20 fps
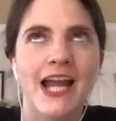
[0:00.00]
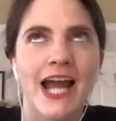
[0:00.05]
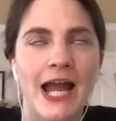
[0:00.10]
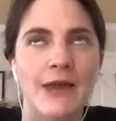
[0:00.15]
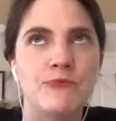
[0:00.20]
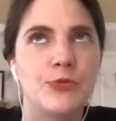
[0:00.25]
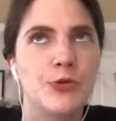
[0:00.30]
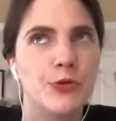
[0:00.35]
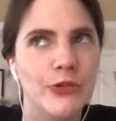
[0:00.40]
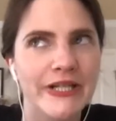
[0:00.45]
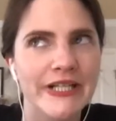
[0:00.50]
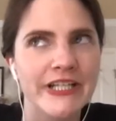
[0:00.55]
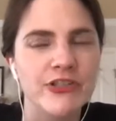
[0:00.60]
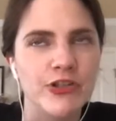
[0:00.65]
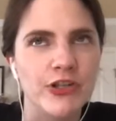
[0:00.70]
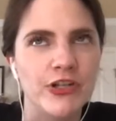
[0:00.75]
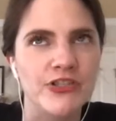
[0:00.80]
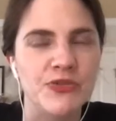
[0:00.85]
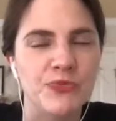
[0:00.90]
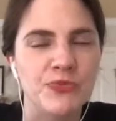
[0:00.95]
I'm pretty
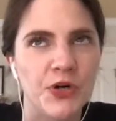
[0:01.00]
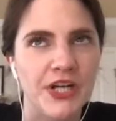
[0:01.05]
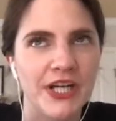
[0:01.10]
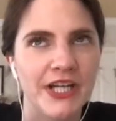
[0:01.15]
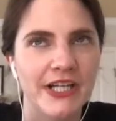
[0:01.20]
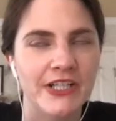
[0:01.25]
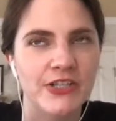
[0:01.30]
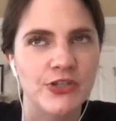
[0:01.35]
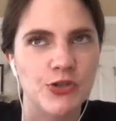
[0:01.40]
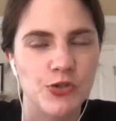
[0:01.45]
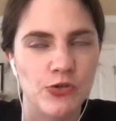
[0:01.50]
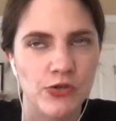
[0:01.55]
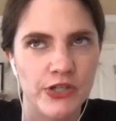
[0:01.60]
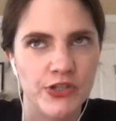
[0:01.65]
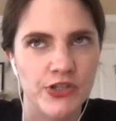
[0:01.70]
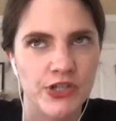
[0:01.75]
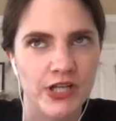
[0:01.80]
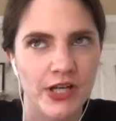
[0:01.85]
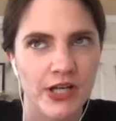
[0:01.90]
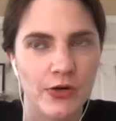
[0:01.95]
sure it's working in
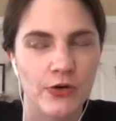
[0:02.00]
Georgia,